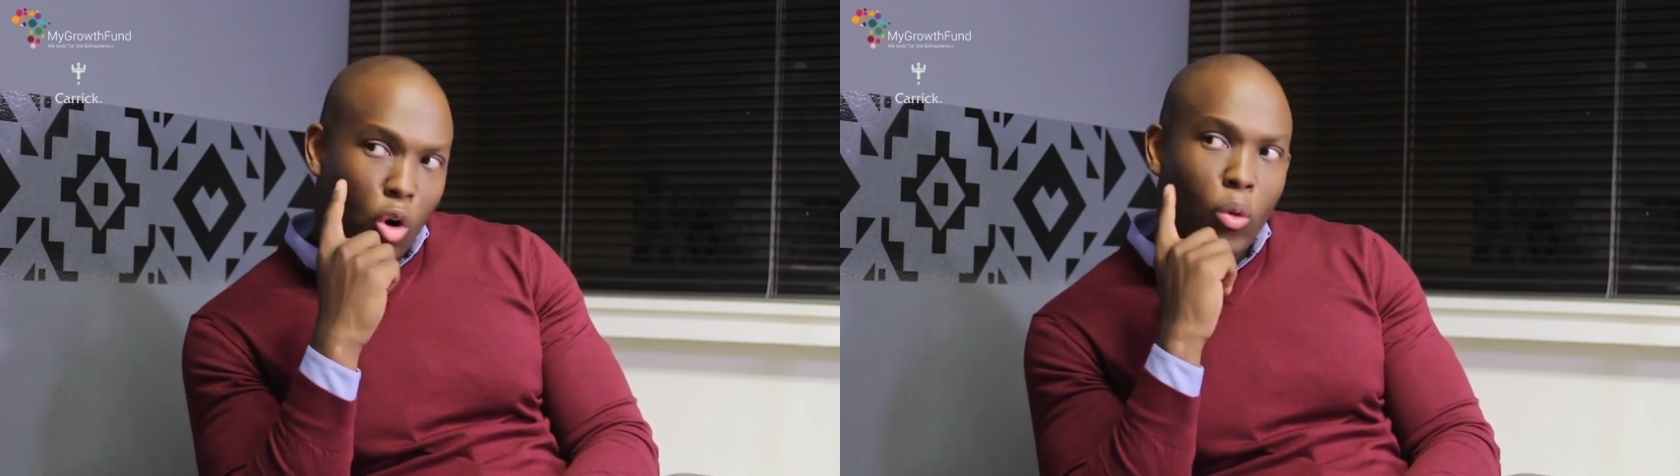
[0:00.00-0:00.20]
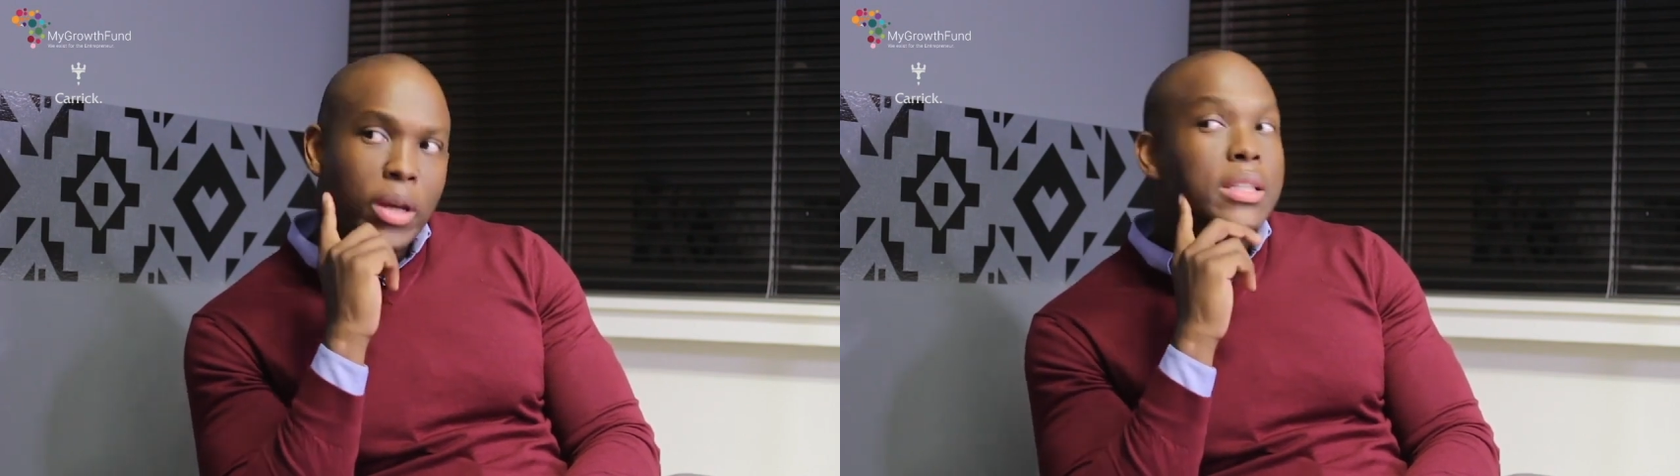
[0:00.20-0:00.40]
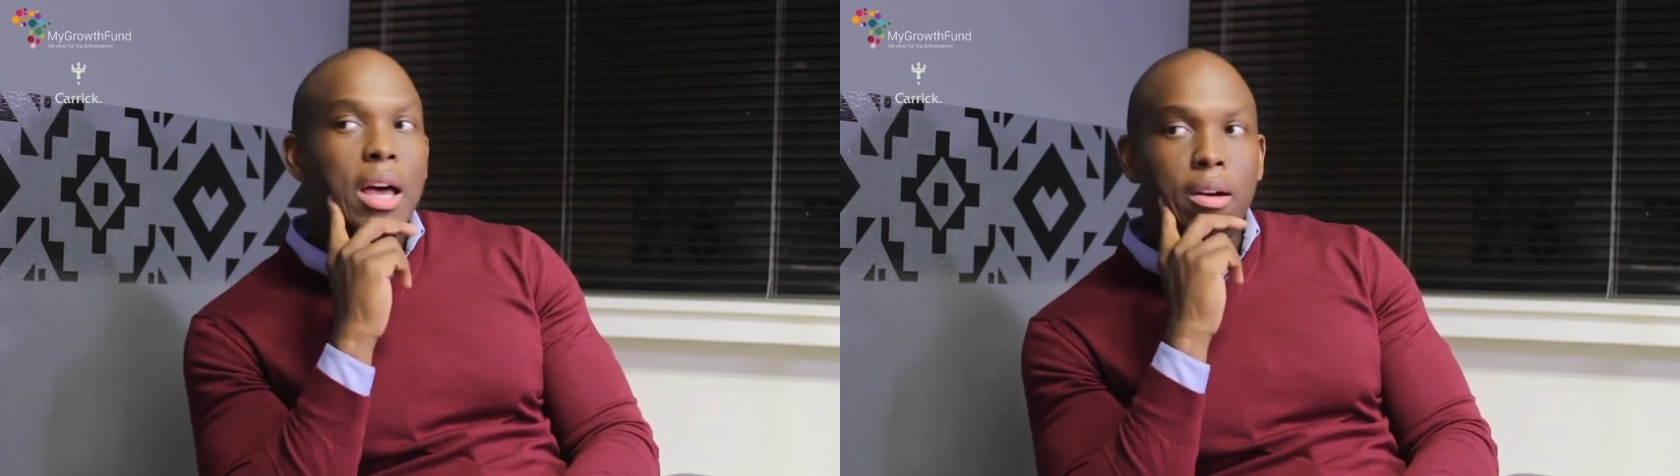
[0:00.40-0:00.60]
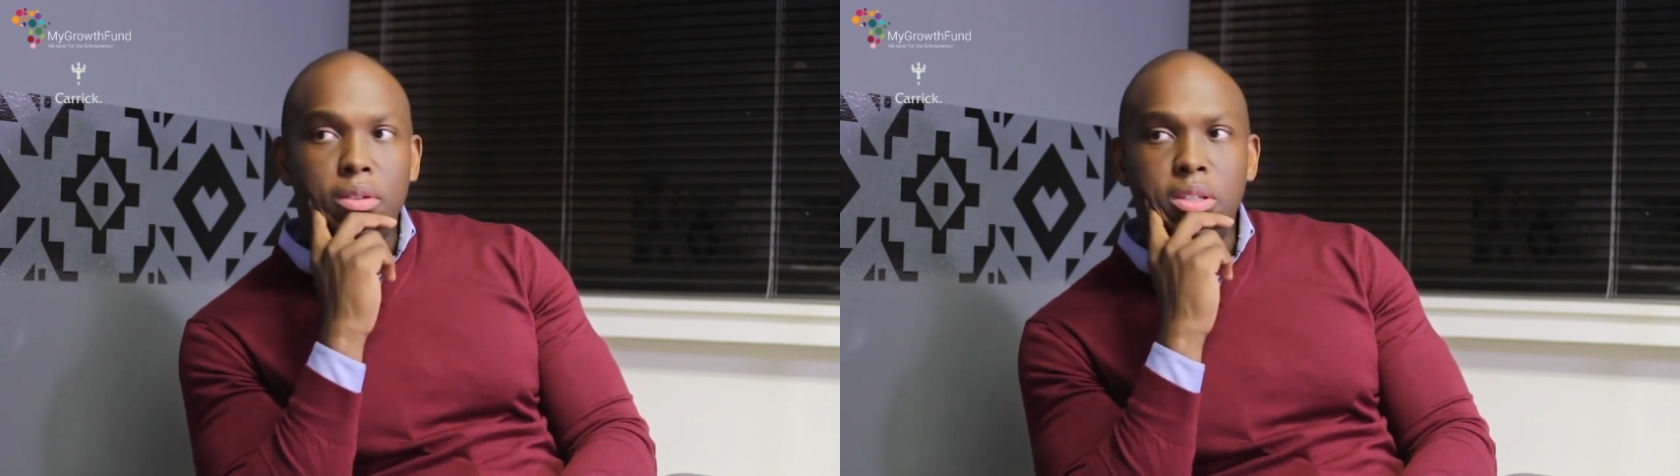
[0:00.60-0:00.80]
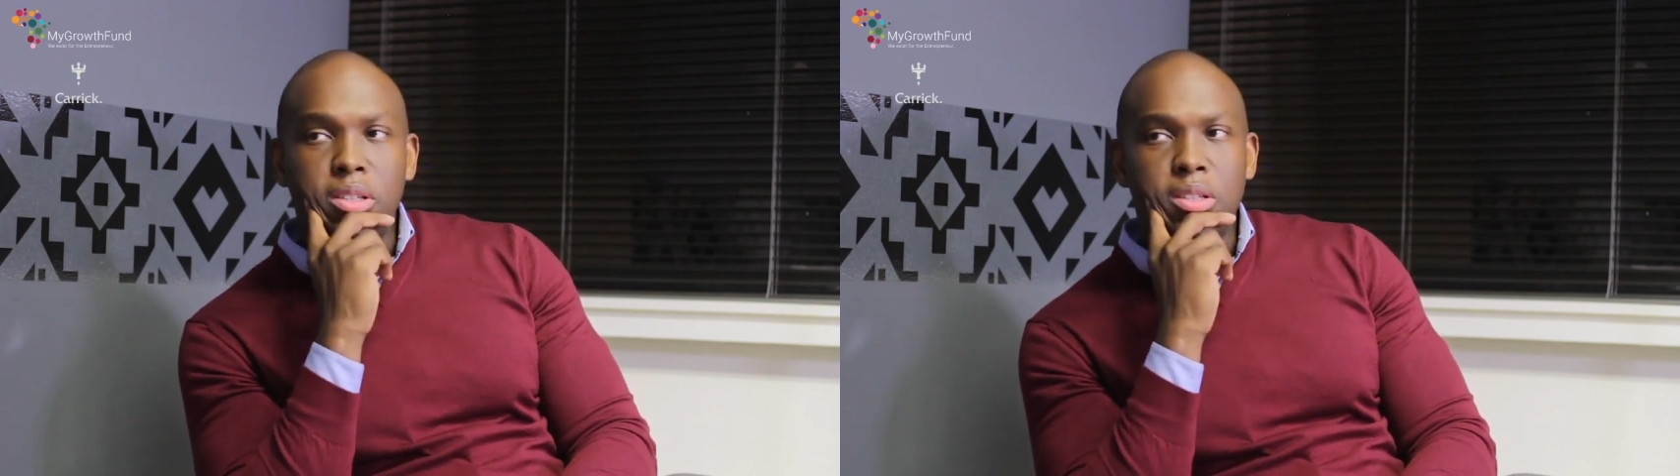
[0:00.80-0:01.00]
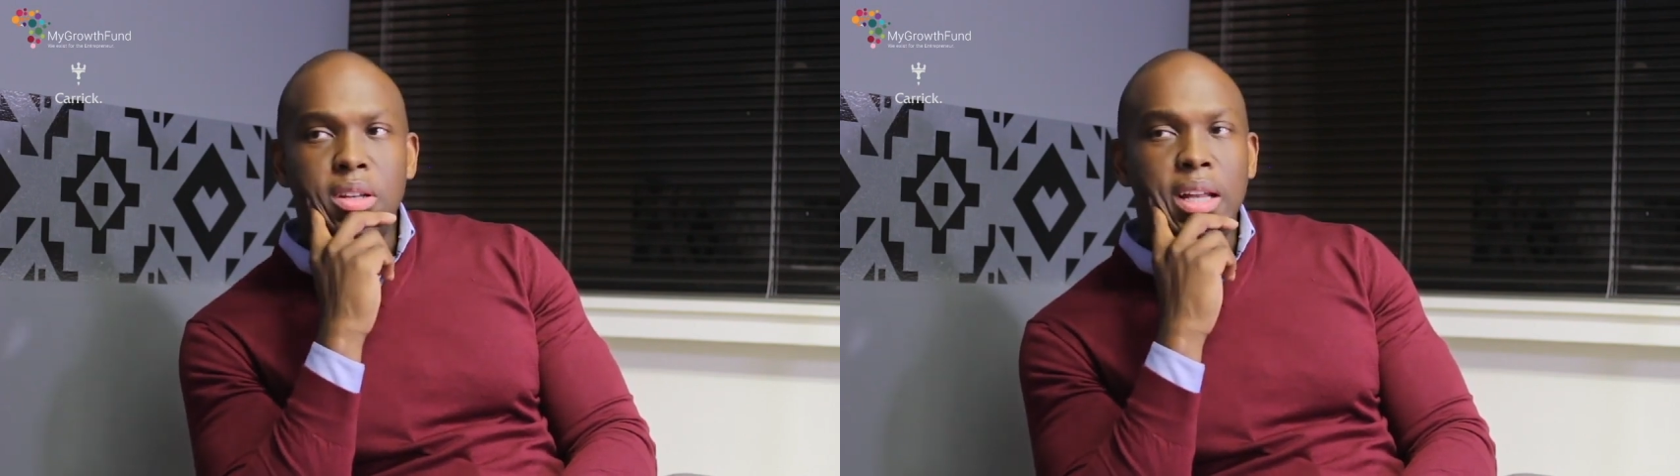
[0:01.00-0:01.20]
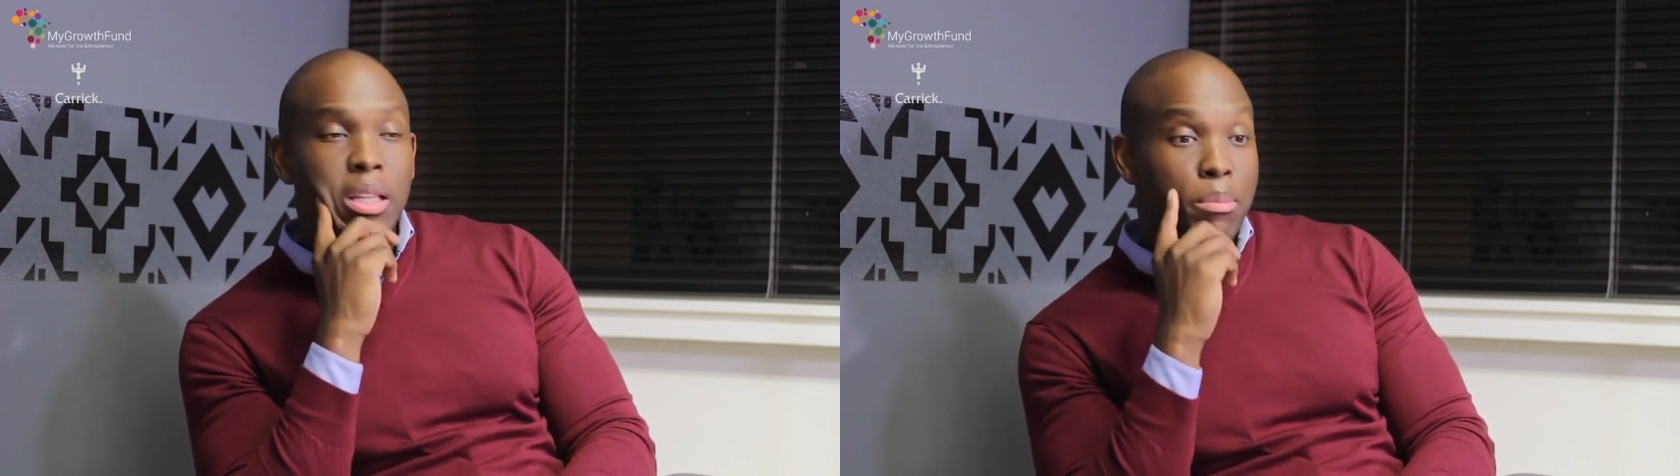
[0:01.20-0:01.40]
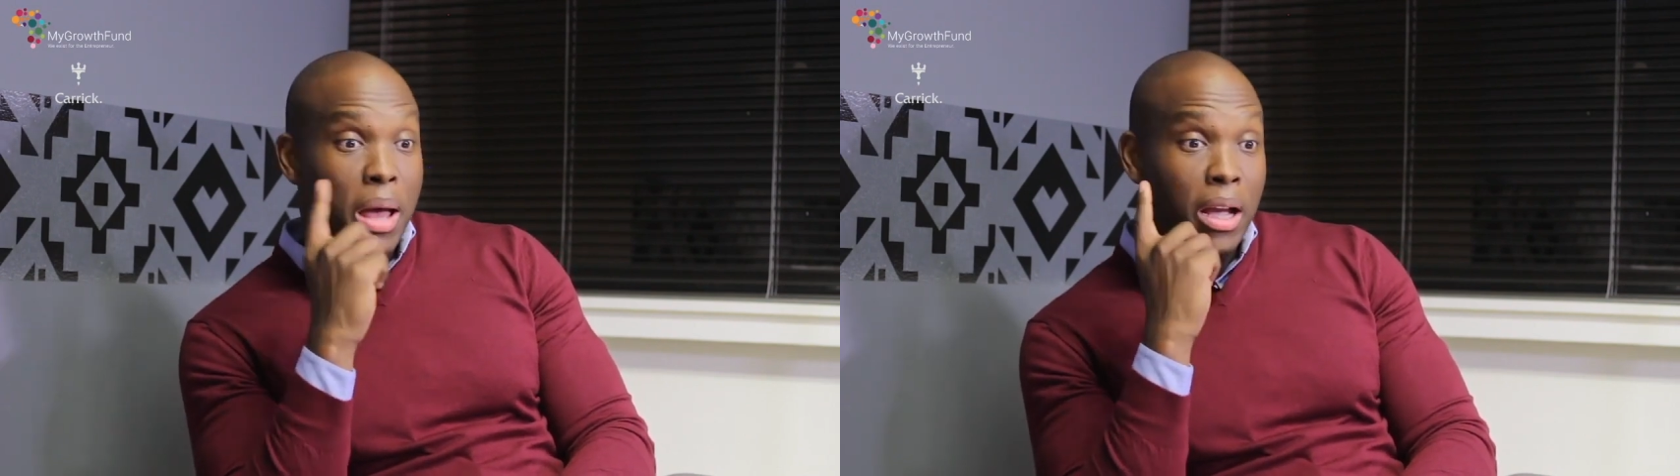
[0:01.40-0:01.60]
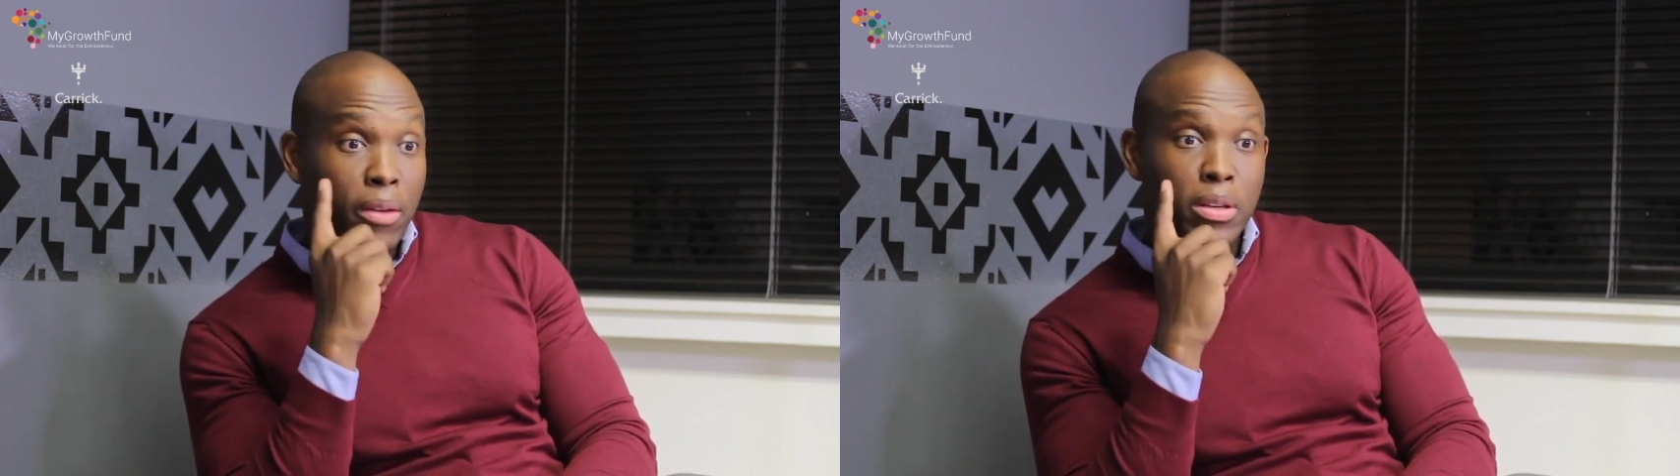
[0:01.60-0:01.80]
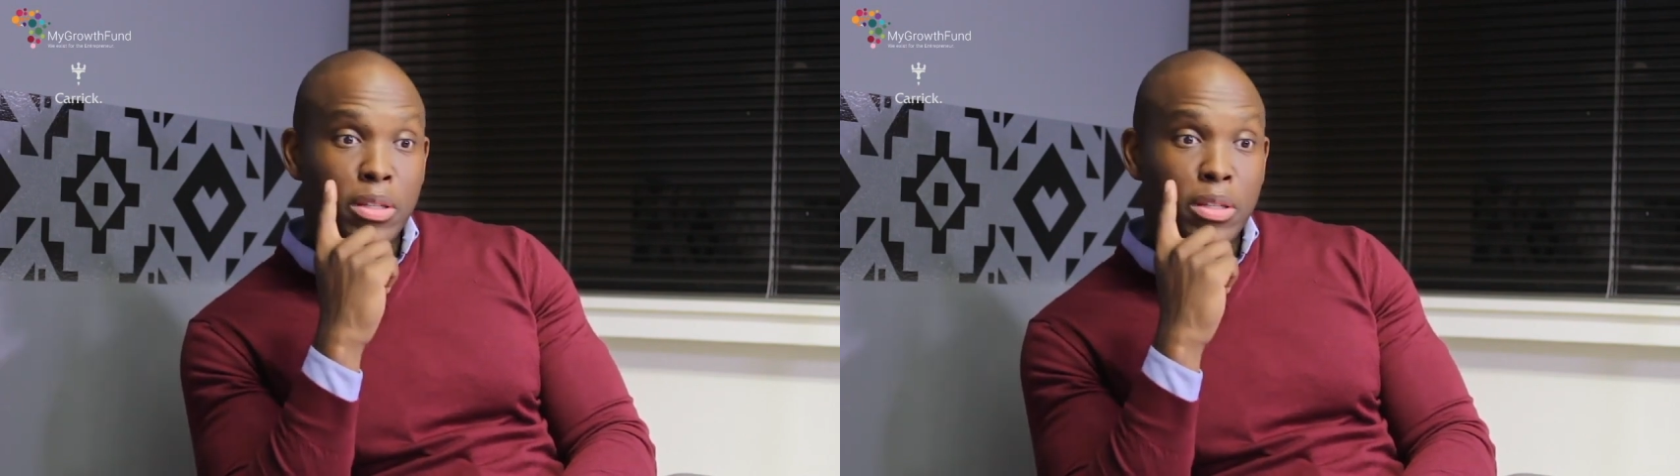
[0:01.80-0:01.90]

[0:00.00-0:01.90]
always have consistently at the back of